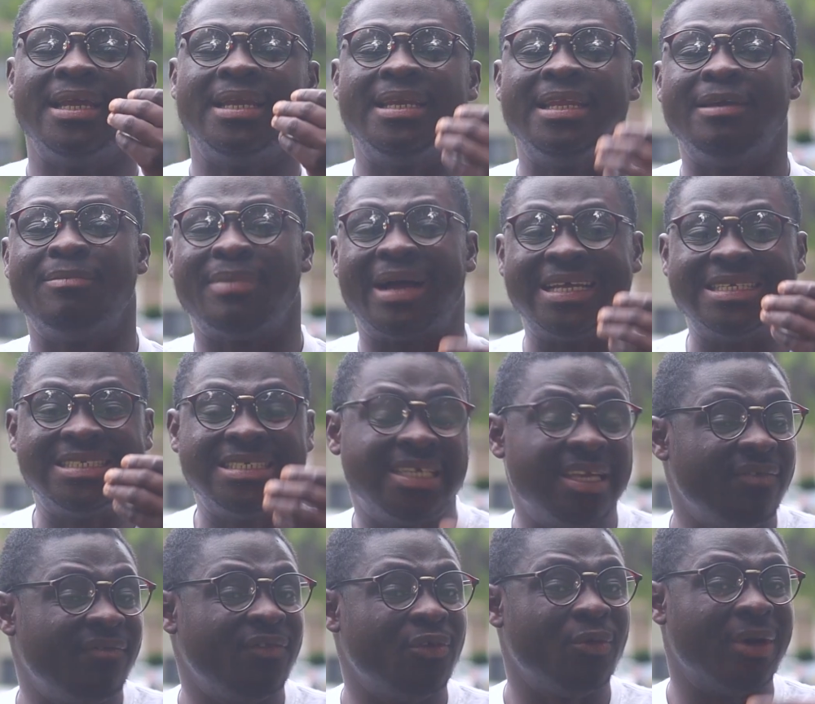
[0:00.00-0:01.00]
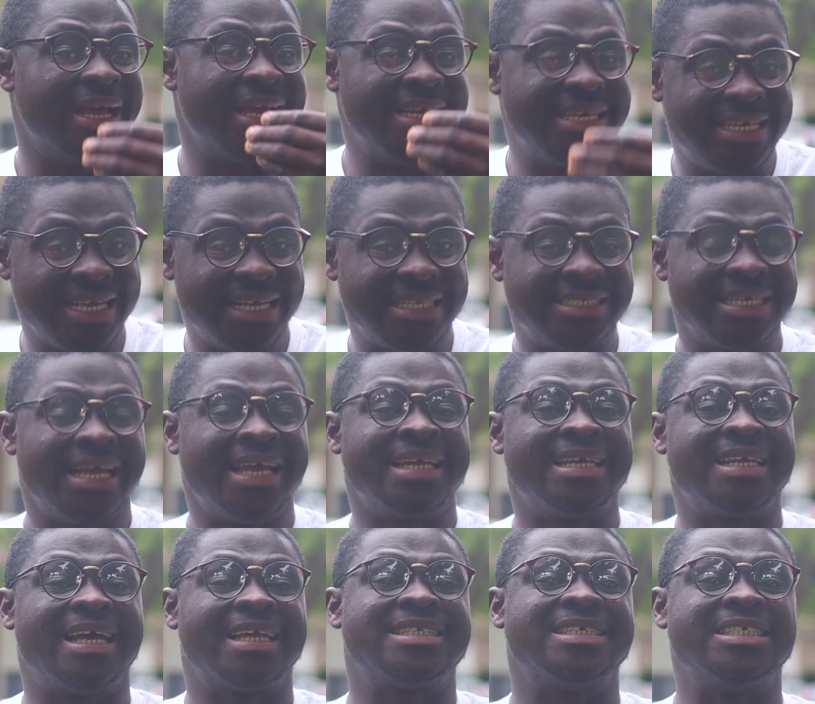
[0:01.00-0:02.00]
they must give you a date
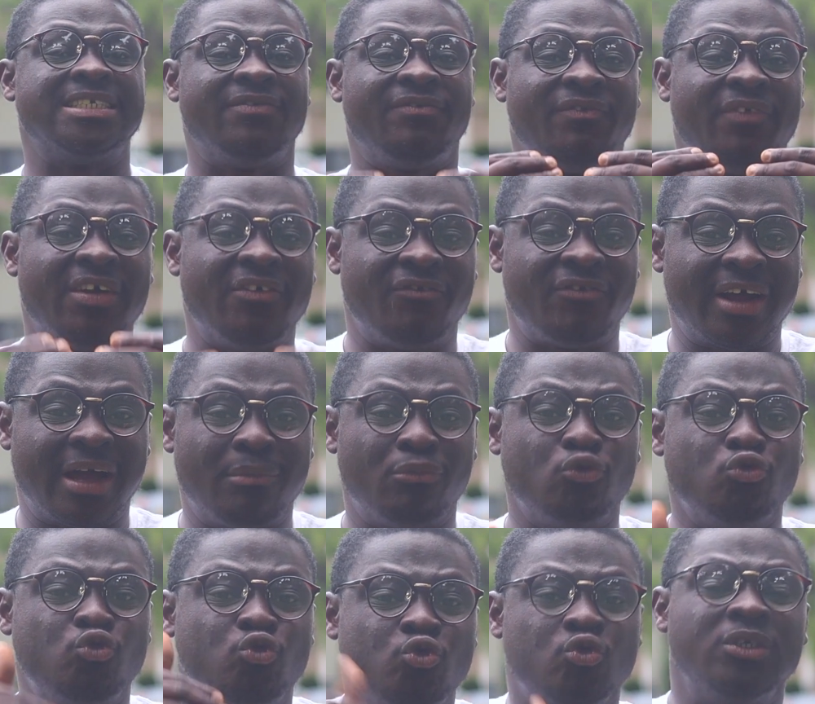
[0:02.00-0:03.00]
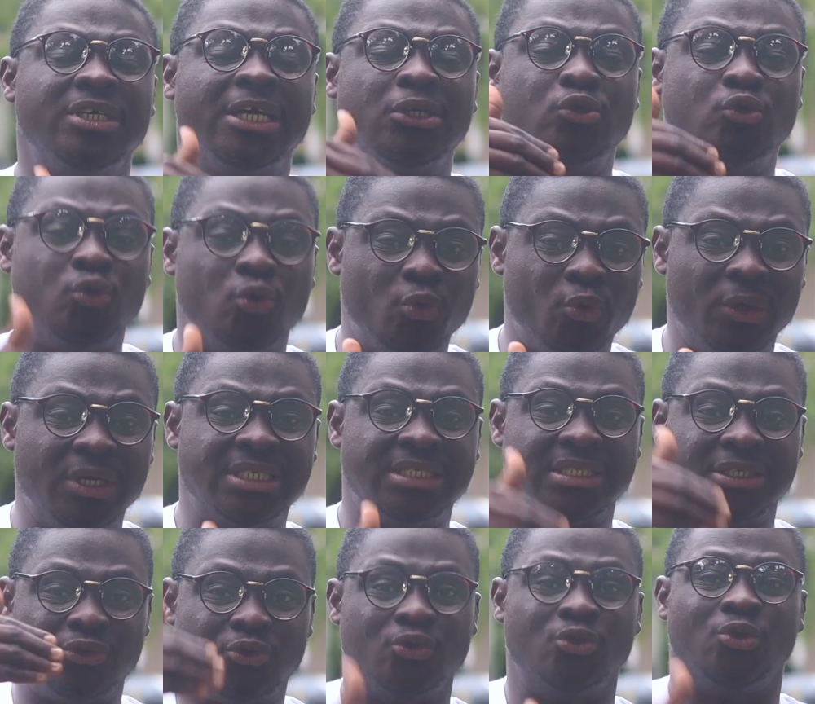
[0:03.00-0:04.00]
that is favorable to the 2
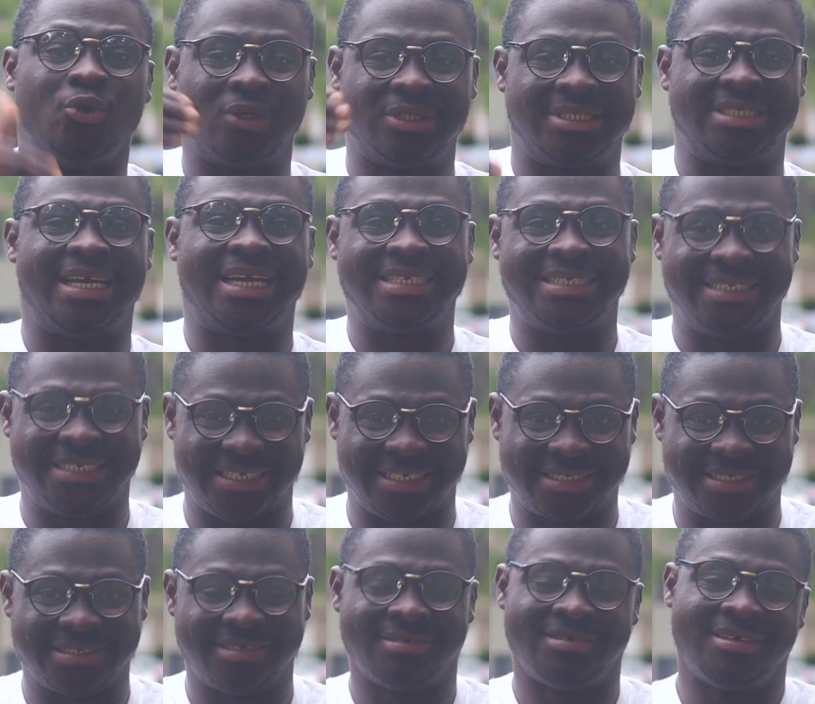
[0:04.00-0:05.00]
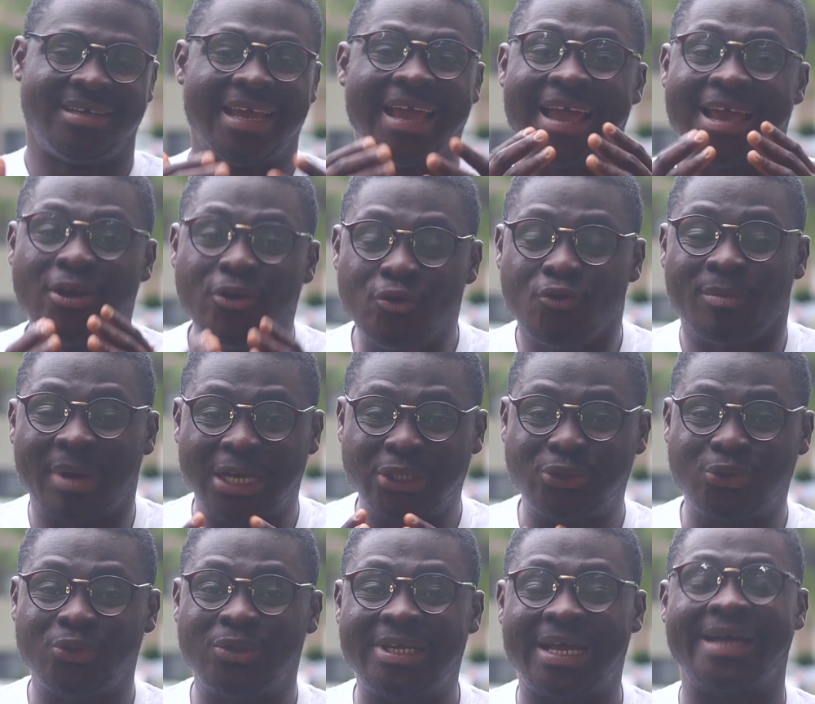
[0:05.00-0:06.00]
weeks to your start date. And you must
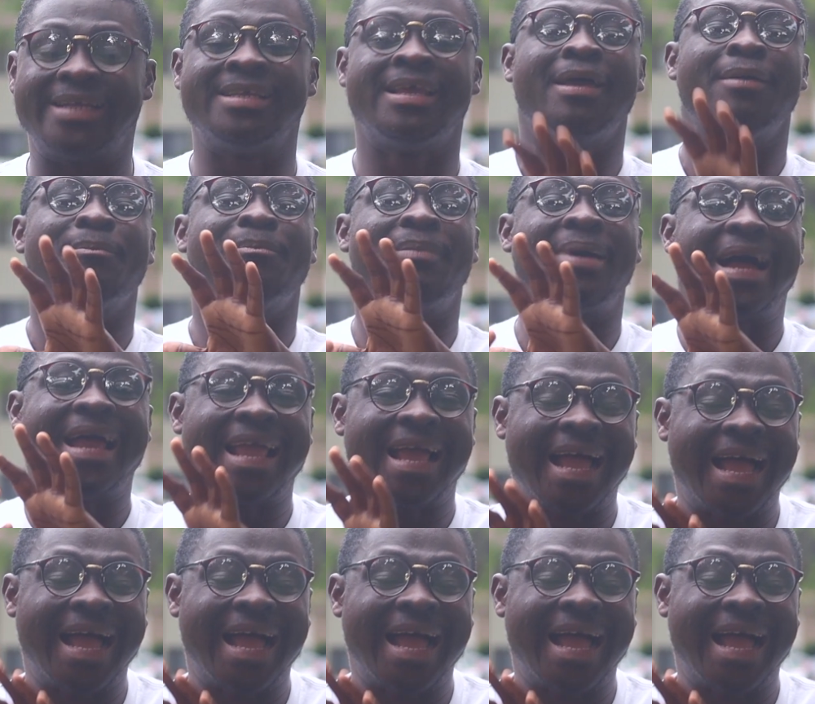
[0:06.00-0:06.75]
do that by